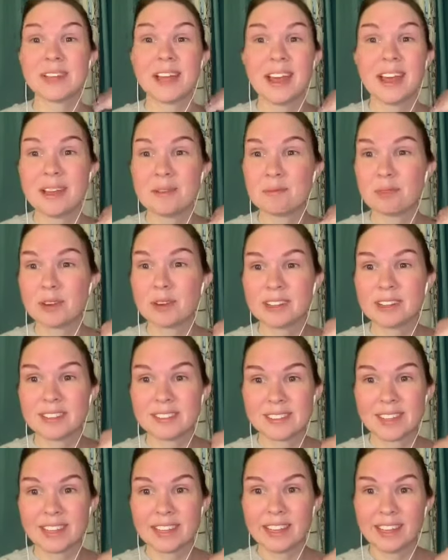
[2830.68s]
time,
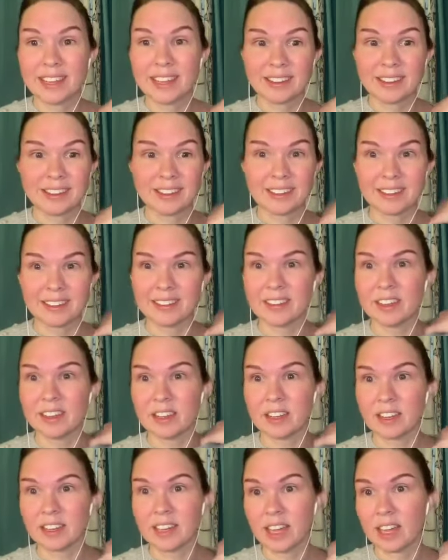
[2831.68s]
Brenda's like
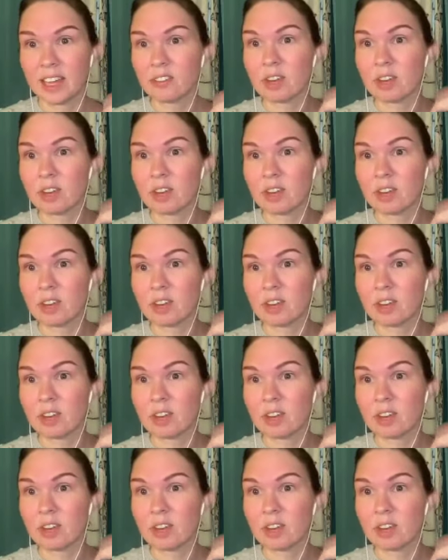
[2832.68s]
a gang